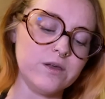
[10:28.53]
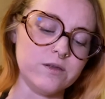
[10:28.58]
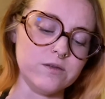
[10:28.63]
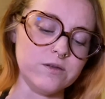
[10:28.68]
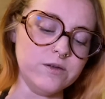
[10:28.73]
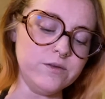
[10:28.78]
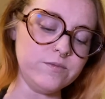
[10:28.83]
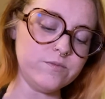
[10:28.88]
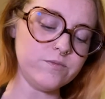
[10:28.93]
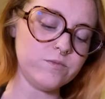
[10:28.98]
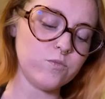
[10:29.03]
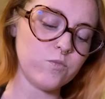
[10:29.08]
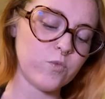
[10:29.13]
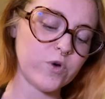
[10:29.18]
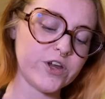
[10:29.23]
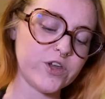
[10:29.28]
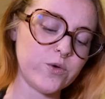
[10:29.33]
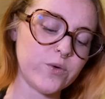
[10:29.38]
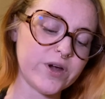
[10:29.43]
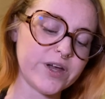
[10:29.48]
where
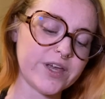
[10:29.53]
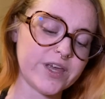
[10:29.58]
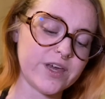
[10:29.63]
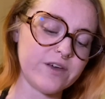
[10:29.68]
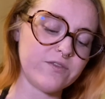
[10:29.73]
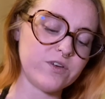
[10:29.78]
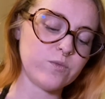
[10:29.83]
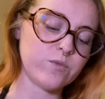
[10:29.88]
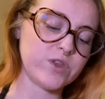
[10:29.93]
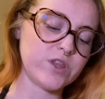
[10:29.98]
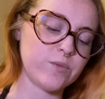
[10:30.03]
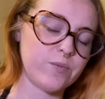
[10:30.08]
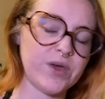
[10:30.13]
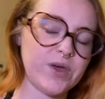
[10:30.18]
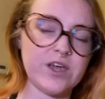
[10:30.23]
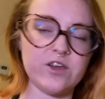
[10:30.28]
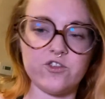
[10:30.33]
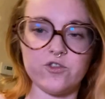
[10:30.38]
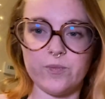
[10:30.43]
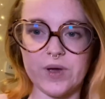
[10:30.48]
you are given, with the
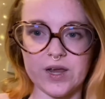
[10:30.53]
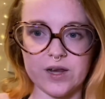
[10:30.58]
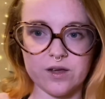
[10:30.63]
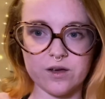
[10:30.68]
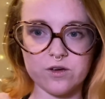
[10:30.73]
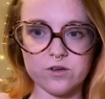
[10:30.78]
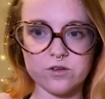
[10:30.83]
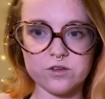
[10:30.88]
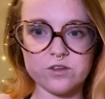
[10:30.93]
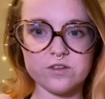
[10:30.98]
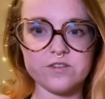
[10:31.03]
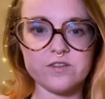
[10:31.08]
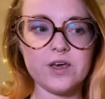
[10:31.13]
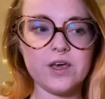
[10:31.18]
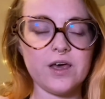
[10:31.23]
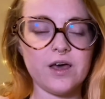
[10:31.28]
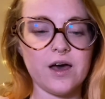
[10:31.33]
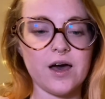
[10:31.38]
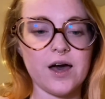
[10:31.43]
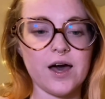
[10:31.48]
Page of Pentacles,
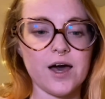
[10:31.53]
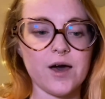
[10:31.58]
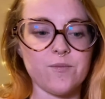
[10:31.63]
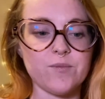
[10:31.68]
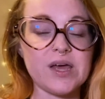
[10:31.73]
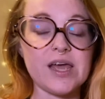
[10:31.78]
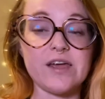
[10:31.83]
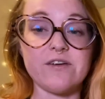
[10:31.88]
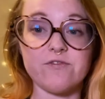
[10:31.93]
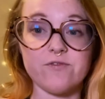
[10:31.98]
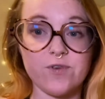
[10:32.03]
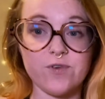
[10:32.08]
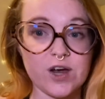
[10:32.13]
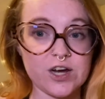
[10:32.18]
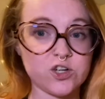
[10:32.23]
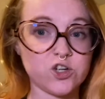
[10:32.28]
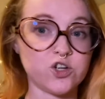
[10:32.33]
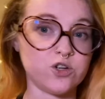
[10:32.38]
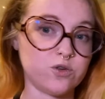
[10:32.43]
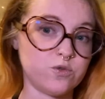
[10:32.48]
a
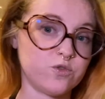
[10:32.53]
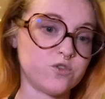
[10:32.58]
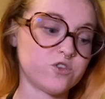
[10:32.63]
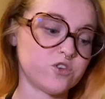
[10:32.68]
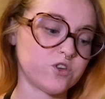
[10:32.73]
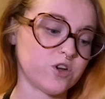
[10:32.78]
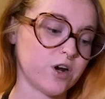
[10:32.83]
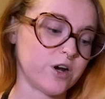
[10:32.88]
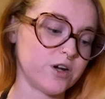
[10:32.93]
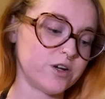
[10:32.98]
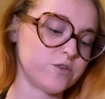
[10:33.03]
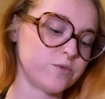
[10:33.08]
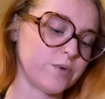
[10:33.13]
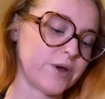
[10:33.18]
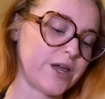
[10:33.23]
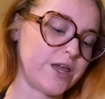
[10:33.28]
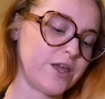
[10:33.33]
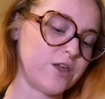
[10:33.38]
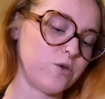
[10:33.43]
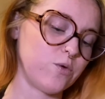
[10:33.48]
fresh new start,
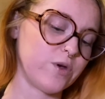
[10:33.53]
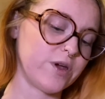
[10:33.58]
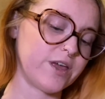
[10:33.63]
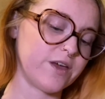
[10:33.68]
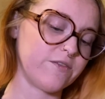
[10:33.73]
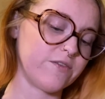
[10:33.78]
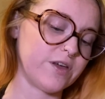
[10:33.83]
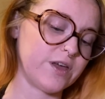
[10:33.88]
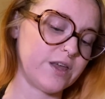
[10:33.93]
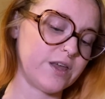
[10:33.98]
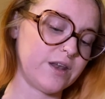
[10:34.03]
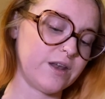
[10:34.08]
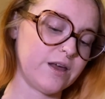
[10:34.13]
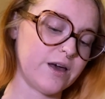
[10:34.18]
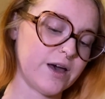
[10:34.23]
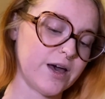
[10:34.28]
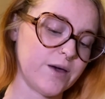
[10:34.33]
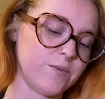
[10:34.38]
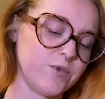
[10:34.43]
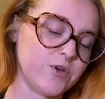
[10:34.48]
right? You are given,
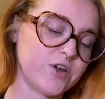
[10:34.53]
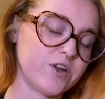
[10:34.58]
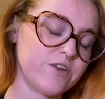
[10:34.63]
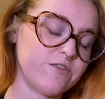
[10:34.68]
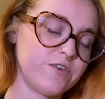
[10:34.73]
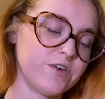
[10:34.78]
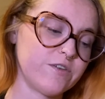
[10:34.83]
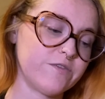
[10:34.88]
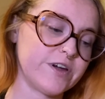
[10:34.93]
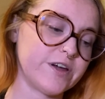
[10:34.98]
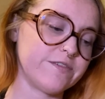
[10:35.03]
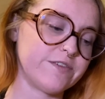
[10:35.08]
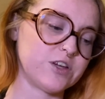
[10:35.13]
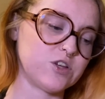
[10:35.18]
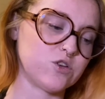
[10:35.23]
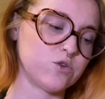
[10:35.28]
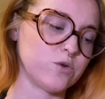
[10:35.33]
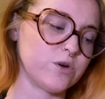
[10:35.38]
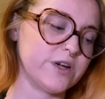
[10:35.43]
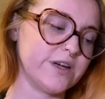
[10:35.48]
you're going to feel very
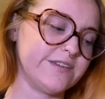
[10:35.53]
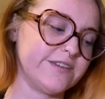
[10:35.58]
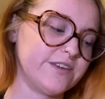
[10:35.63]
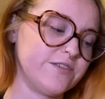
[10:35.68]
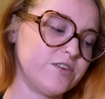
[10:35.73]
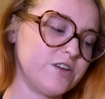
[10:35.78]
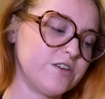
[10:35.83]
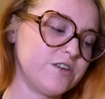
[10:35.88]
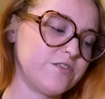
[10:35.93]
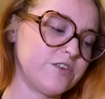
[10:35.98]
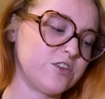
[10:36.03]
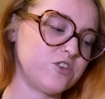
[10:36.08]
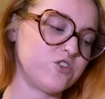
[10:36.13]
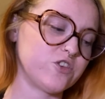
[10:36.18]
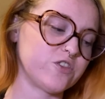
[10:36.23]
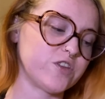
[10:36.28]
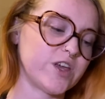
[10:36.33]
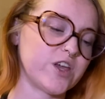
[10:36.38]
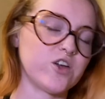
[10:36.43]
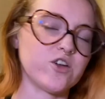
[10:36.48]
victorious, even if it's
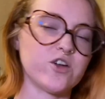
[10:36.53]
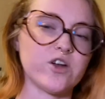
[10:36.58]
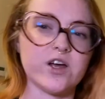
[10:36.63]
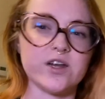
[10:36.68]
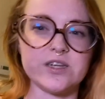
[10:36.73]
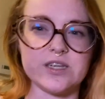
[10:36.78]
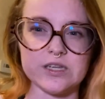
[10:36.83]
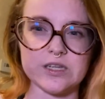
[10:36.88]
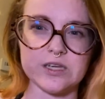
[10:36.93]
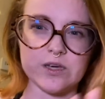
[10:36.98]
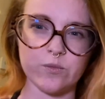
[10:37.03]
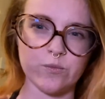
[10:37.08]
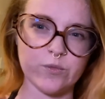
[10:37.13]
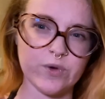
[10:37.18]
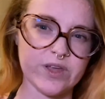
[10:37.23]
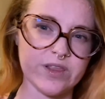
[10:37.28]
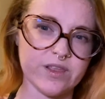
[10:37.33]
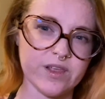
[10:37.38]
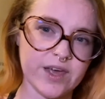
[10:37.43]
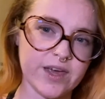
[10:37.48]
just like you're not dealing
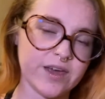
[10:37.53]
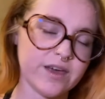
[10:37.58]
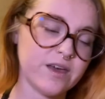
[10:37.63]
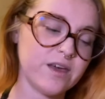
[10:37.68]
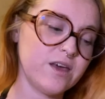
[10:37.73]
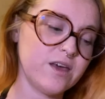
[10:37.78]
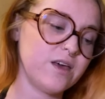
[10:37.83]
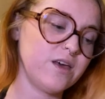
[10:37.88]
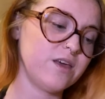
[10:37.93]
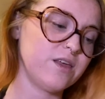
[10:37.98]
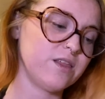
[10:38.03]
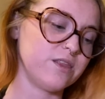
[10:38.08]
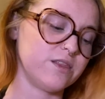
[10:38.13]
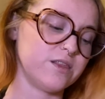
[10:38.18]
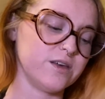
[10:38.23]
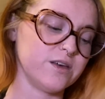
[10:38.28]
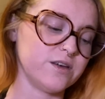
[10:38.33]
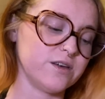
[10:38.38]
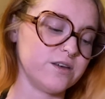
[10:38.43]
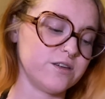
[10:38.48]
with like
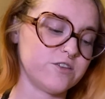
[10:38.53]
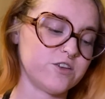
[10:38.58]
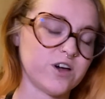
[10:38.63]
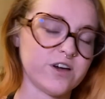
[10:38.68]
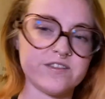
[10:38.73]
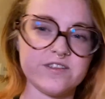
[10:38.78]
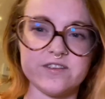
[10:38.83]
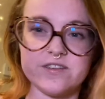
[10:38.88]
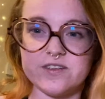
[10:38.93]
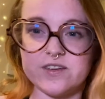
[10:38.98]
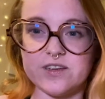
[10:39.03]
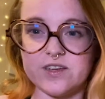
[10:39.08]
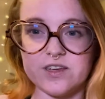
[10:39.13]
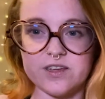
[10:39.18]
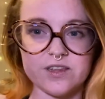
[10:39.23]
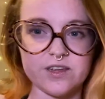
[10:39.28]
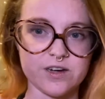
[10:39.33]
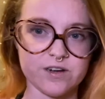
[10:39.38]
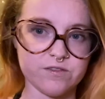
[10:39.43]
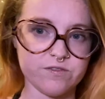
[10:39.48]
the toxicity and
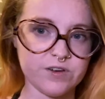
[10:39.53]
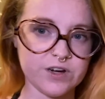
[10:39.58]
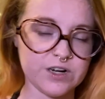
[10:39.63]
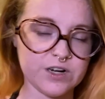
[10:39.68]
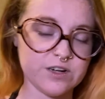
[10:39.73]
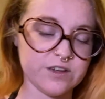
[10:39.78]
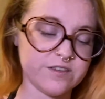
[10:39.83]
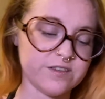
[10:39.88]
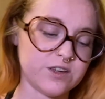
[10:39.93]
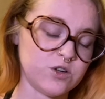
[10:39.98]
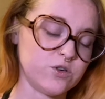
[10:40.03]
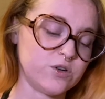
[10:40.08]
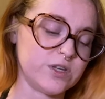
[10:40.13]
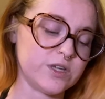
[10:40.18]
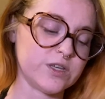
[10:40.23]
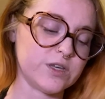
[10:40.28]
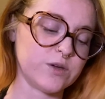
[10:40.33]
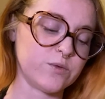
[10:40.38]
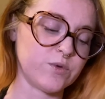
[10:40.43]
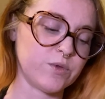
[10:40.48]
the unfairness that you were
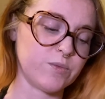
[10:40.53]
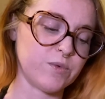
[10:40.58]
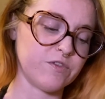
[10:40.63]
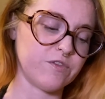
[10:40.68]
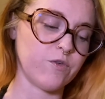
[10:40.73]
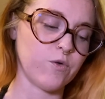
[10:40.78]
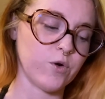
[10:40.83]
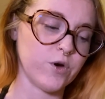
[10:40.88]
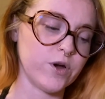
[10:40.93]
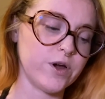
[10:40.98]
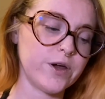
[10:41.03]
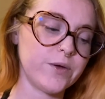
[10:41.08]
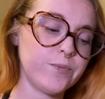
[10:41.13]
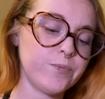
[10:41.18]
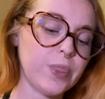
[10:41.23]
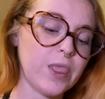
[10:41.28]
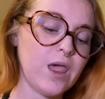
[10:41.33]
dealing with before.